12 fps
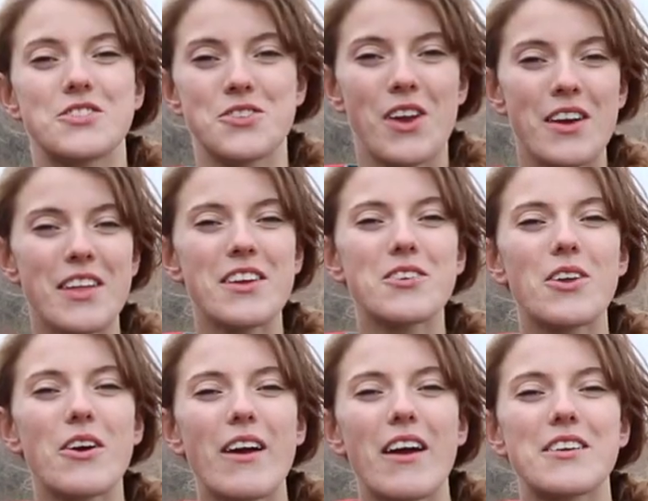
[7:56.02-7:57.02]
So now that you
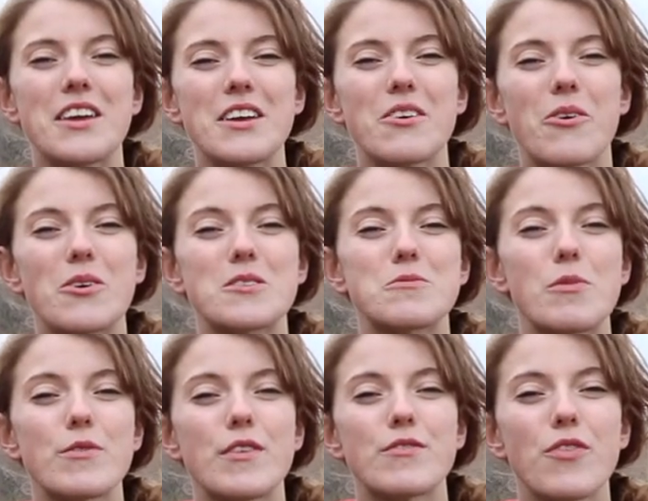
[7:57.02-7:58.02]
know how to get your horse
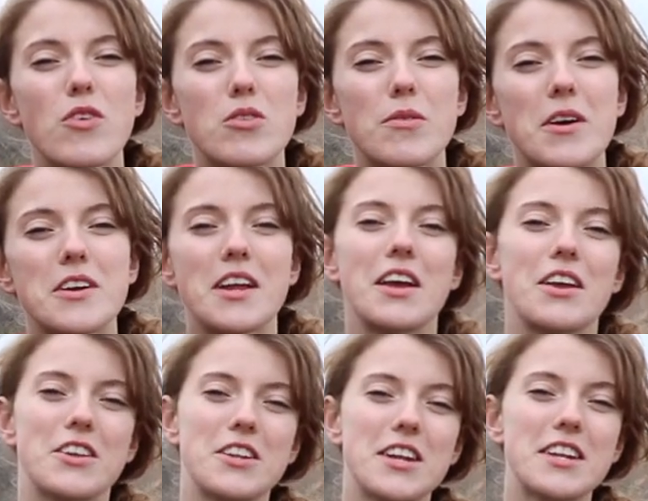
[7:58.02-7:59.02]
moving forward,
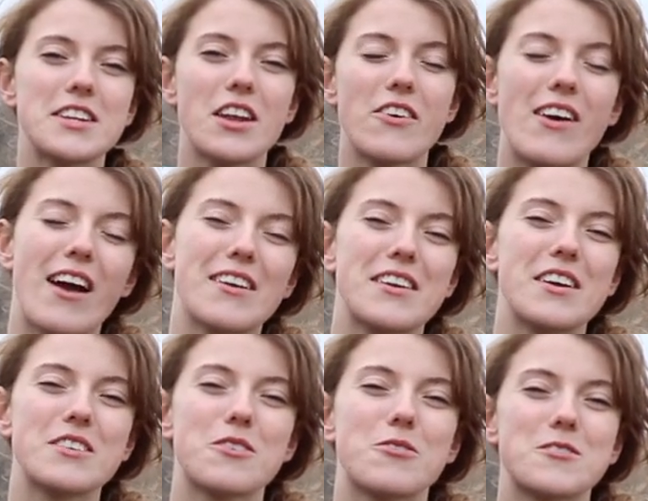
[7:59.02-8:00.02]
you need to know how to
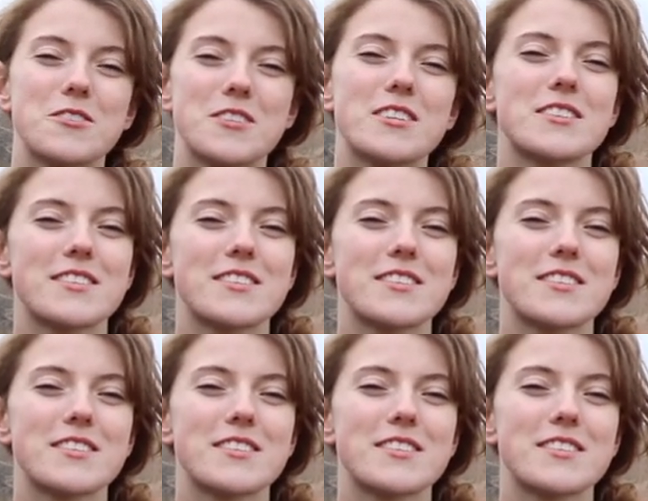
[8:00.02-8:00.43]
get your horse to